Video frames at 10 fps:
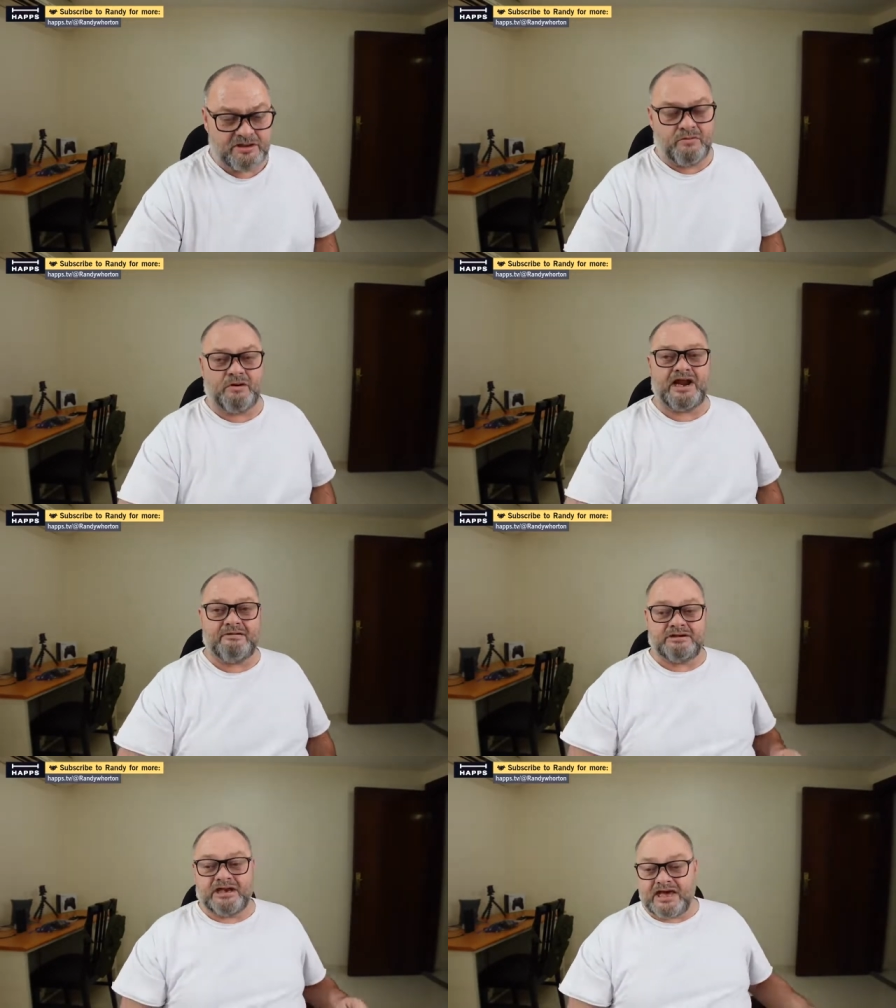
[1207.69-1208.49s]
What
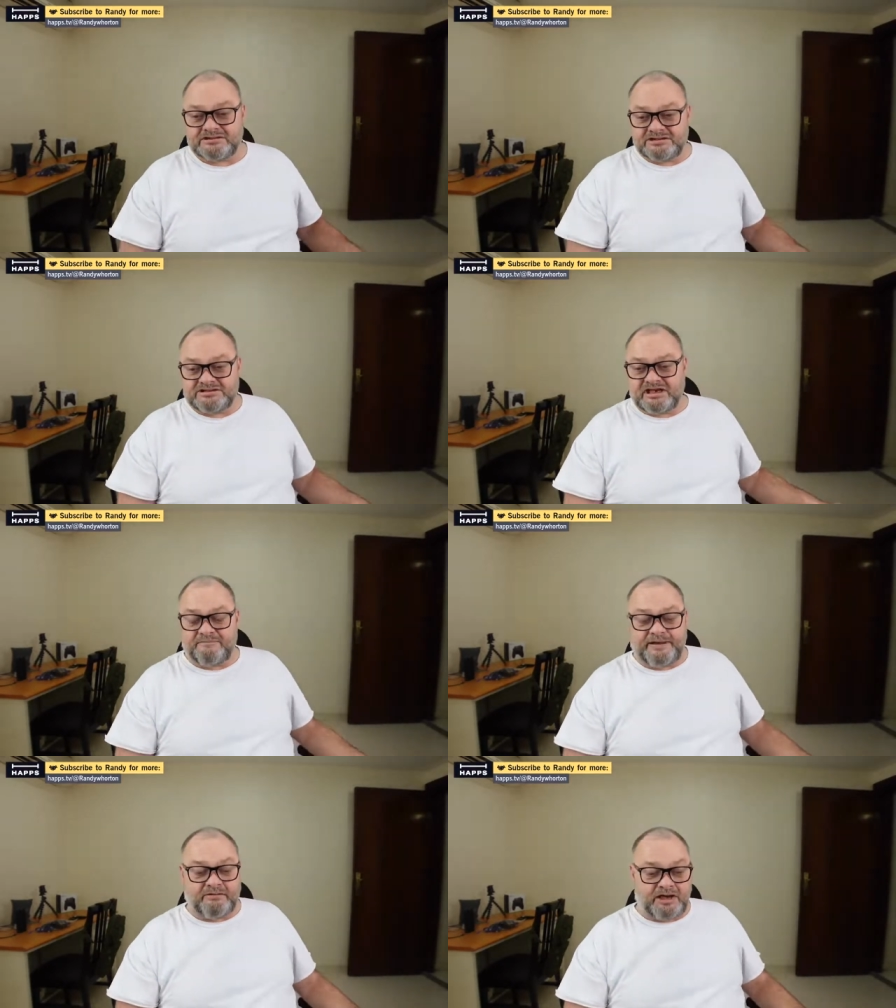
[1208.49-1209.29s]
I would like to
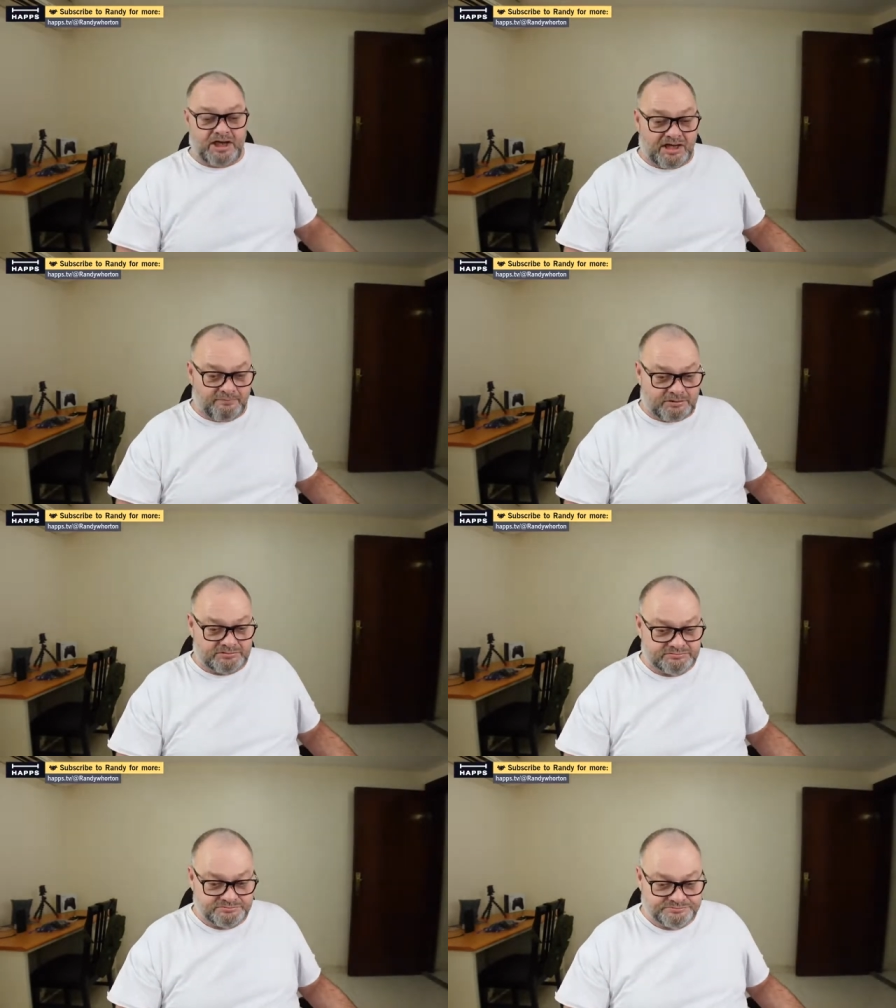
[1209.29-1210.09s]
say about
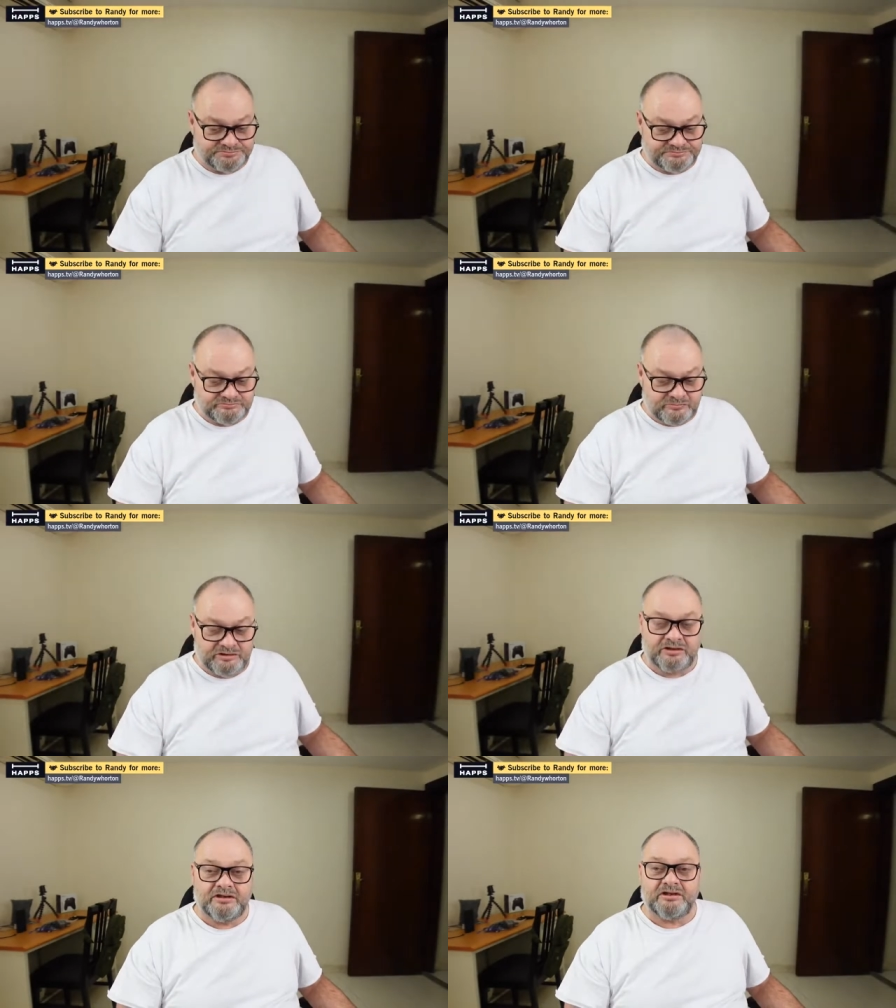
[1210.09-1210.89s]
Kabul,
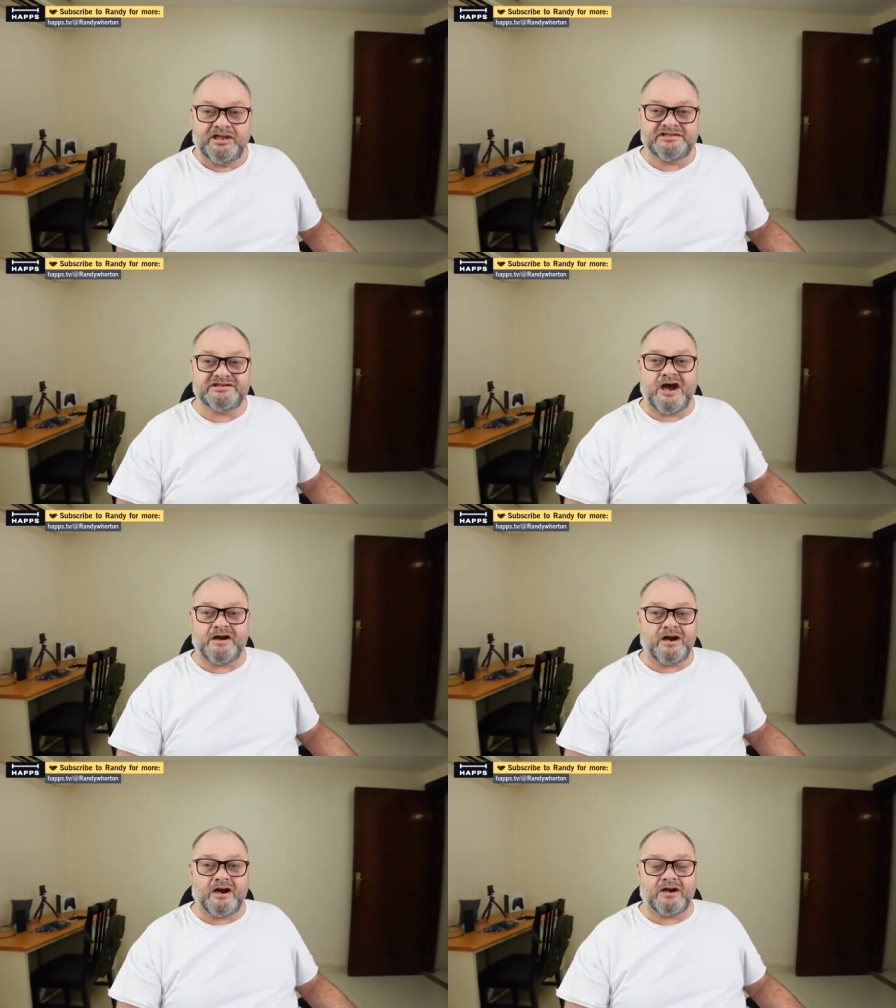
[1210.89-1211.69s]
it's
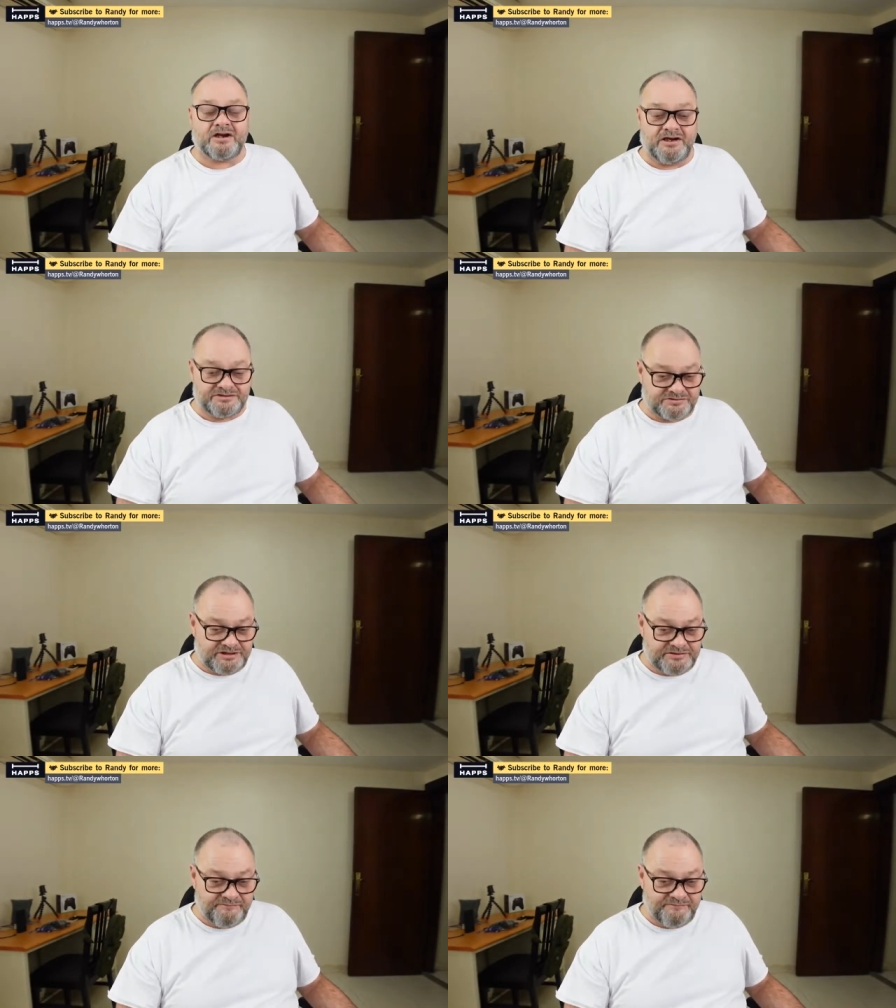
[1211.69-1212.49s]
not our
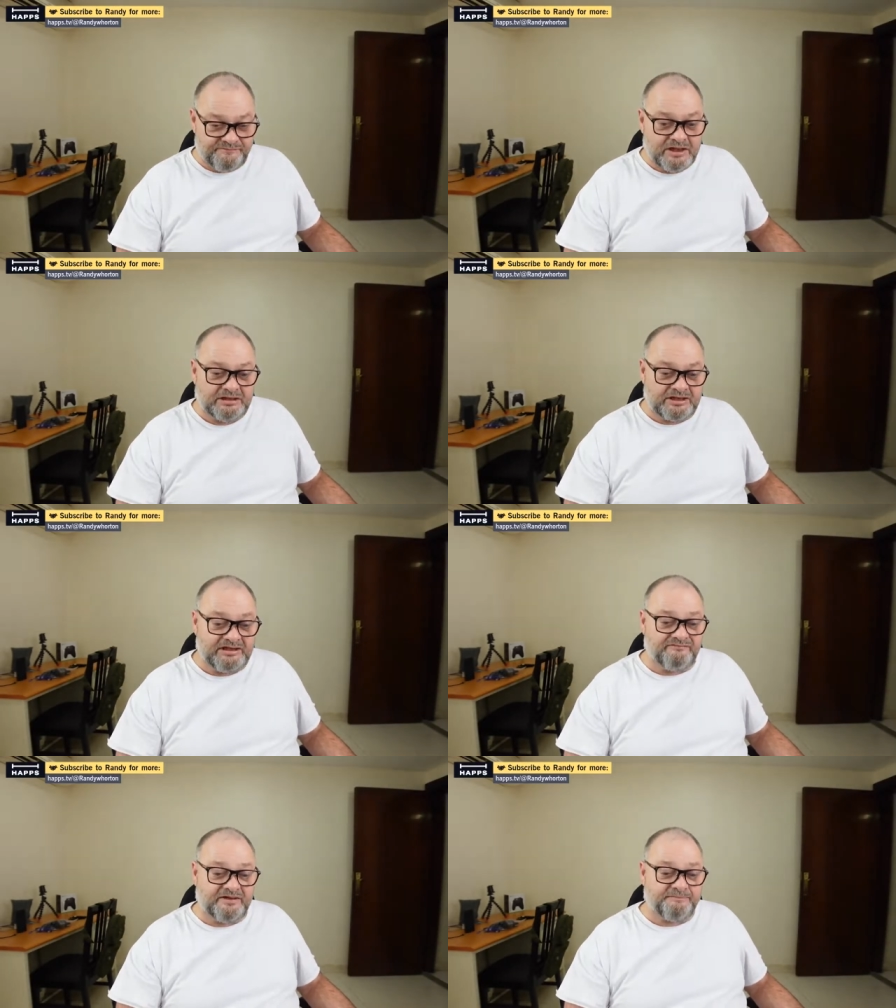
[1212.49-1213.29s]
country.
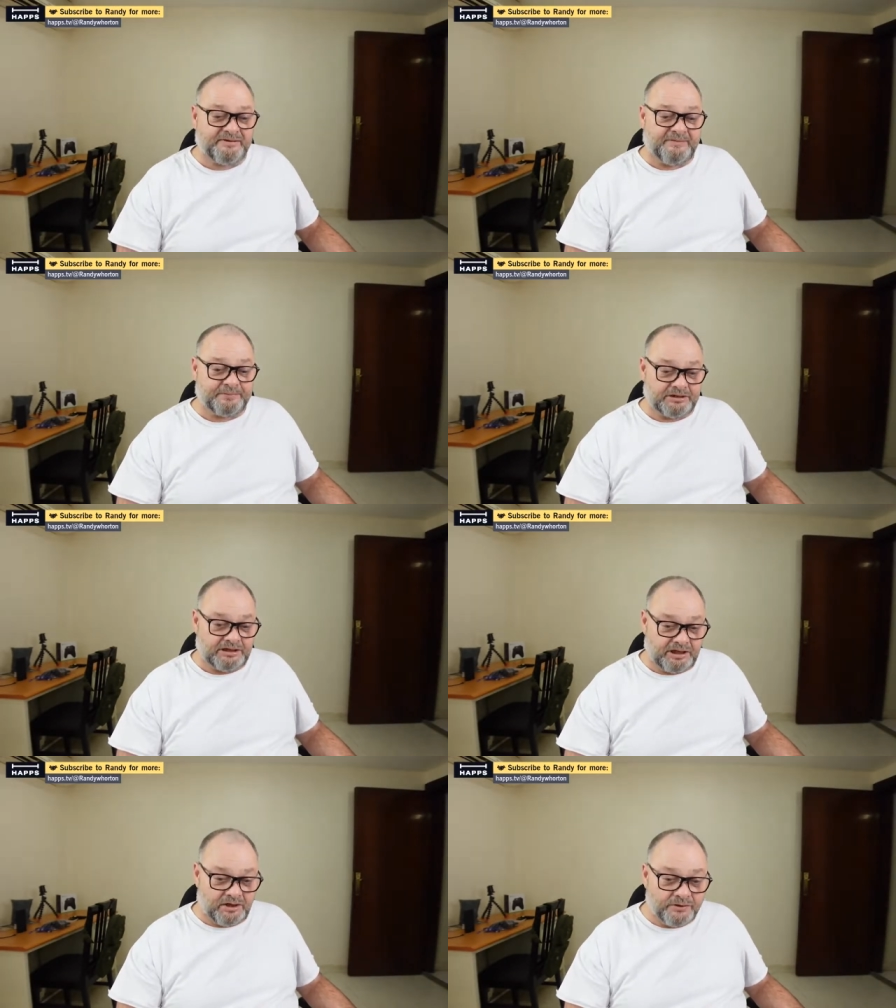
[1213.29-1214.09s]
Leave them people
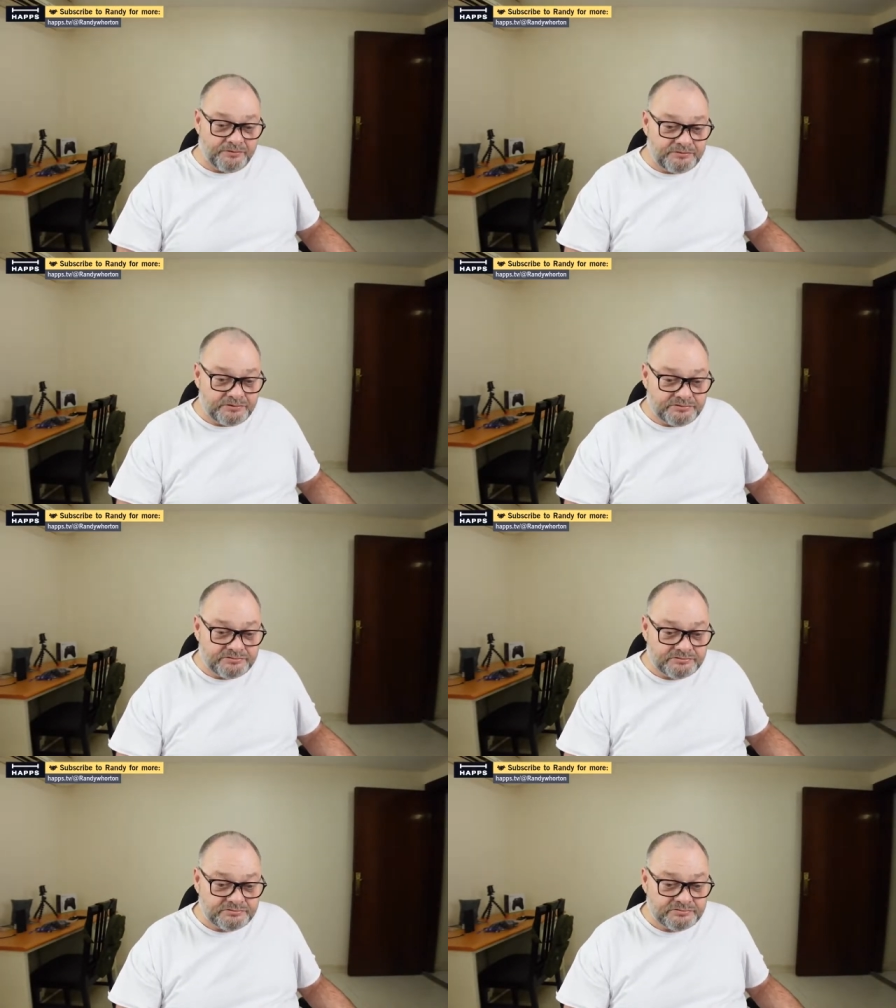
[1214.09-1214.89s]
alone.
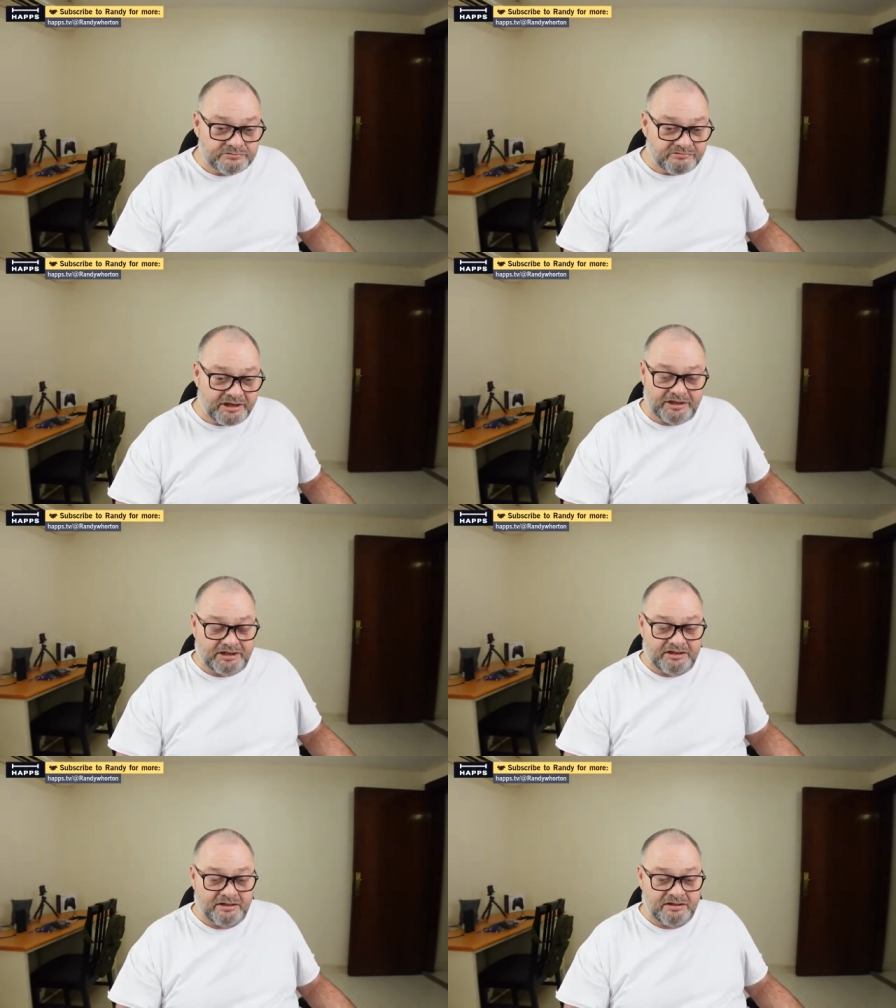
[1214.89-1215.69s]

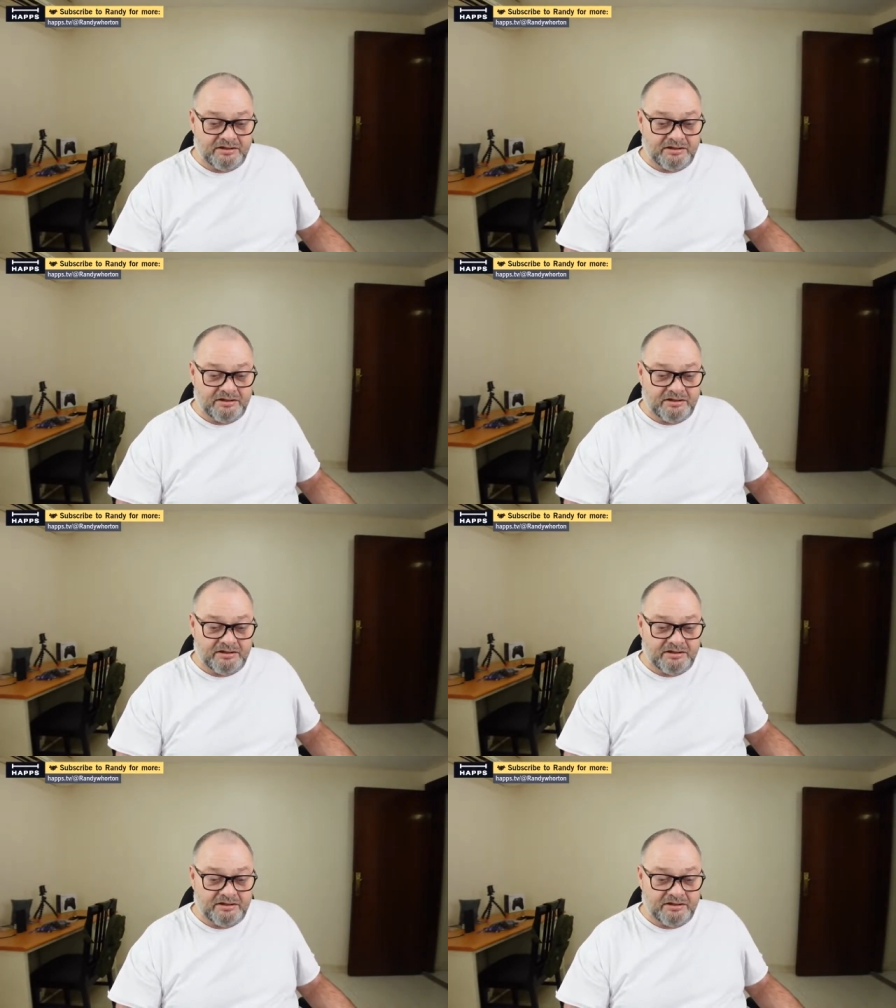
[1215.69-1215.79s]
Really?